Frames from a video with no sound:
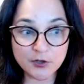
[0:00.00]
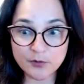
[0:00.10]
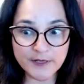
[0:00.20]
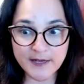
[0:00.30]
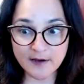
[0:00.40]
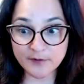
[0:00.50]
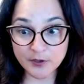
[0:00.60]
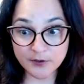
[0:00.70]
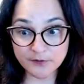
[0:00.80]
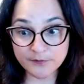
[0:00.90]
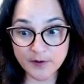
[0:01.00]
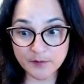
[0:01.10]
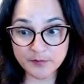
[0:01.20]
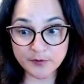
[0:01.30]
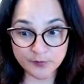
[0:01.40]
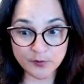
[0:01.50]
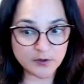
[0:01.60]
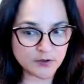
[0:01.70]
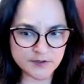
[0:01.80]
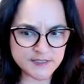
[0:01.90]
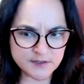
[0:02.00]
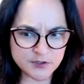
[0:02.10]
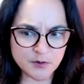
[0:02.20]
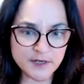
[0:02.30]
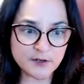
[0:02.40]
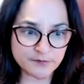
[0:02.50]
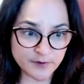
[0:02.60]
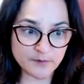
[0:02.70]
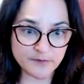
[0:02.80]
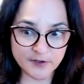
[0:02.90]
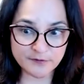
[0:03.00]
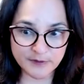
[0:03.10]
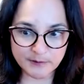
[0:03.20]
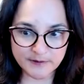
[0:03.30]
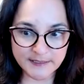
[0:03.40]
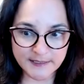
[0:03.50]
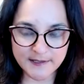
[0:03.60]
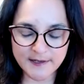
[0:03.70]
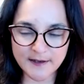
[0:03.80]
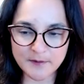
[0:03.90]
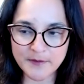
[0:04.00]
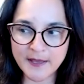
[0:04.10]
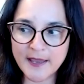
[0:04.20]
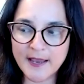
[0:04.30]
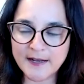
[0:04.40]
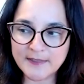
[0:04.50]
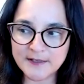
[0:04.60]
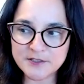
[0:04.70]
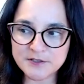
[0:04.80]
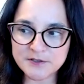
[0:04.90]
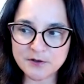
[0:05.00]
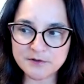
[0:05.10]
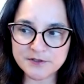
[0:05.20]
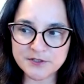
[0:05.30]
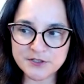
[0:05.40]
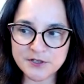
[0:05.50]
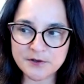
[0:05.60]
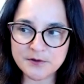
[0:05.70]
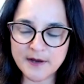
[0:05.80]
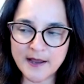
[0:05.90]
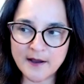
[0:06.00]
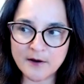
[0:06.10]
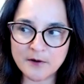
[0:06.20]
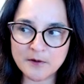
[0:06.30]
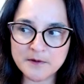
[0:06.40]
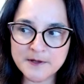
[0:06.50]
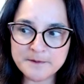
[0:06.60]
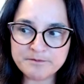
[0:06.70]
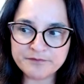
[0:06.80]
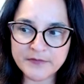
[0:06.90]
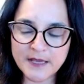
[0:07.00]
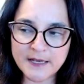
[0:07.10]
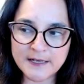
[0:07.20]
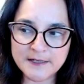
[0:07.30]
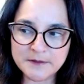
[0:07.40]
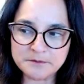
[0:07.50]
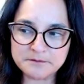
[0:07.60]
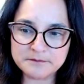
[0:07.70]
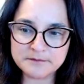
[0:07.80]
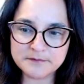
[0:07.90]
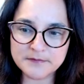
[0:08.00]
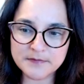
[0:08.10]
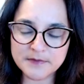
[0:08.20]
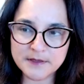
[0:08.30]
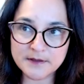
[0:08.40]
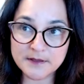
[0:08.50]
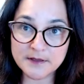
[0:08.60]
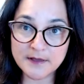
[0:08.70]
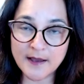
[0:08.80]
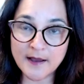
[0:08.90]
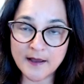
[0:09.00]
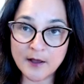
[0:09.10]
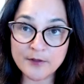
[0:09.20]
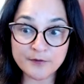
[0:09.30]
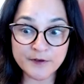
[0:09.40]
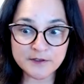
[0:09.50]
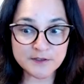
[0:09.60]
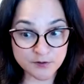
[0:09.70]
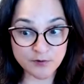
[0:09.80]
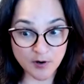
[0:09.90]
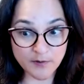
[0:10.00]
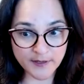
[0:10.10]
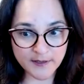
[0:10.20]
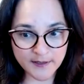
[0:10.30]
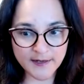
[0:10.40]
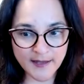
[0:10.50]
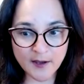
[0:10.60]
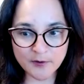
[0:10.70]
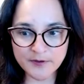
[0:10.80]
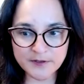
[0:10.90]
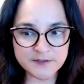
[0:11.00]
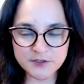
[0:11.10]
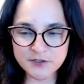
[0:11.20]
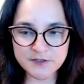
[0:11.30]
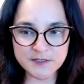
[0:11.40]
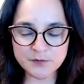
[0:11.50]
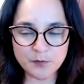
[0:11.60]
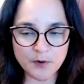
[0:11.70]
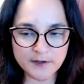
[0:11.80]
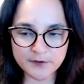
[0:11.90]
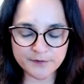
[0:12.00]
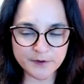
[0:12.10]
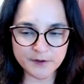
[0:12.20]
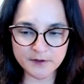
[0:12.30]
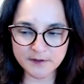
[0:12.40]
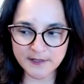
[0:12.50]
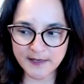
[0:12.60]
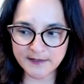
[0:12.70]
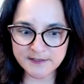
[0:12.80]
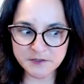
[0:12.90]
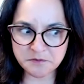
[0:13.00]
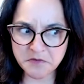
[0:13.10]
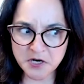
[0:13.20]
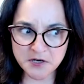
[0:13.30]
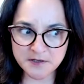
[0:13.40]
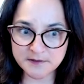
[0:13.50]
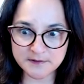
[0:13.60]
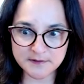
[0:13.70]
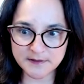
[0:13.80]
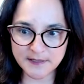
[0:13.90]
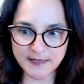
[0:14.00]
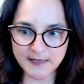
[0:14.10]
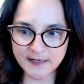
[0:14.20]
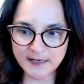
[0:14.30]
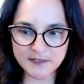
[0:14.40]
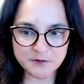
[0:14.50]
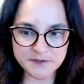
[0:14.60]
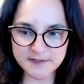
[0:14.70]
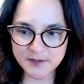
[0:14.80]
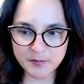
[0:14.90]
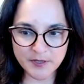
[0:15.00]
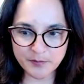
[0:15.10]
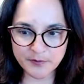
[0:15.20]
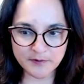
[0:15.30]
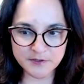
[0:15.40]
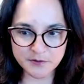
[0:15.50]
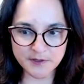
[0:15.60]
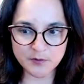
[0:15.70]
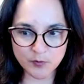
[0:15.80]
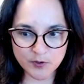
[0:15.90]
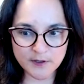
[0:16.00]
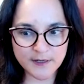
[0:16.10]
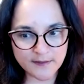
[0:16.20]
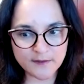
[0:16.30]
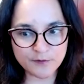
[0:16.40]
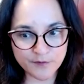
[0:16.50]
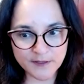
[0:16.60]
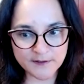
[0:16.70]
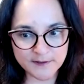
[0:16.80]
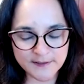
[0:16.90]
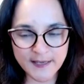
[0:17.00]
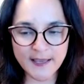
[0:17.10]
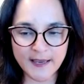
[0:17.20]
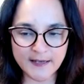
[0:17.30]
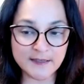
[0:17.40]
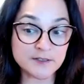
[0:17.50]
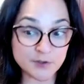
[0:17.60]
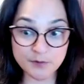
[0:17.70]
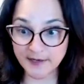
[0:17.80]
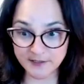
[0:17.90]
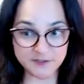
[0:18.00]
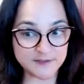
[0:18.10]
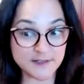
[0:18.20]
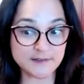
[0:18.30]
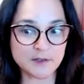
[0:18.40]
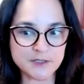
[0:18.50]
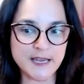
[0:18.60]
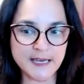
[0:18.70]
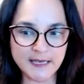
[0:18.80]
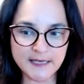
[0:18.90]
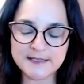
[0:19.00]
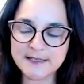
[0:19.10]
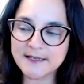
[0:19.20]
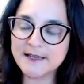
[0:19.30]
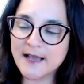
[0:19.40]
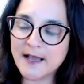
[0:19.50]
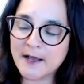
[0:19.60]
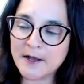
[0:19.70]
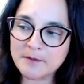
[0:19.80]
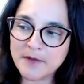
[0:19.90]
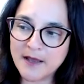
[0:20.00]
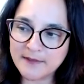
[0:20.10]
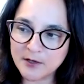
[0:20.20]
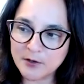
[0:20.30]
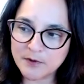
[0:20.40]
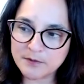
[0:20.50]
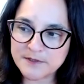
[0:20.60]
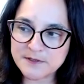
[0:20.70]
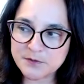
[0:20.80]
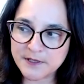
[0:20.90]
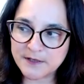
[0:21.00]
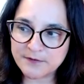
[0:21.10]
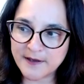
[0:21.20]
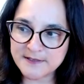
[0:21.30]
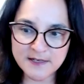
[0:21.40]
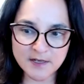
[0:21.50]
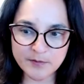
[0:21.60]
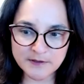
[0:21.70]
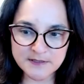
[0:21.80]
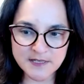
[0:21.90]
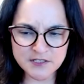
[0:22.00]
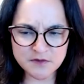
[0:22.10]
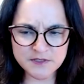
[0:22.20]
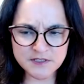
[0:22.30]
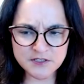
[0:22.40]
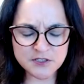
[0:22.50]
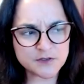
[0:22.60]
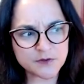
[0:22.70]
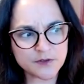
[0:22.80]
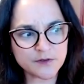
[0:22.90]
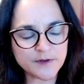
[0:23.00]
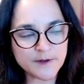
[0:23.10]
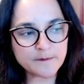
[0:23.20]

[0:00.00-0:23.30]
know we'd never heard from before or did, don't hear from very frequently, um, and I think just goes to show how. Um, how the field is growing and how there's just these wonderful like smart like interesting people doing work in the field and the directions that they're taking it. Um, I think what was really fascinating about the session was to just sort of